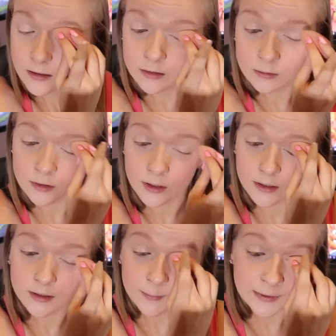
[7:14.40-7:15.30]
you
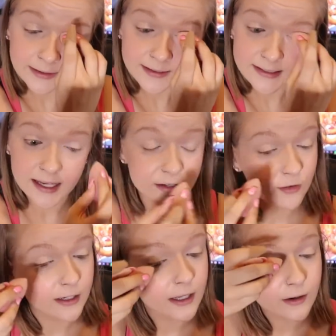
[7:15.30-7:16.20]
look completely sane
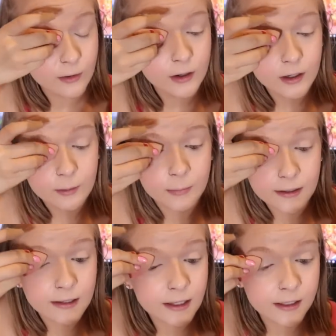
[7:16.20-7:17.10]
right now,
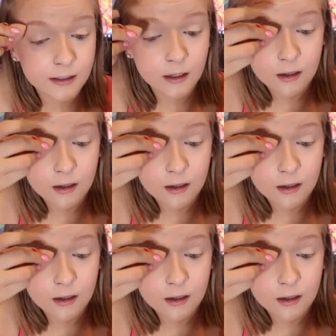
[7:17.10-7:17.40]
but like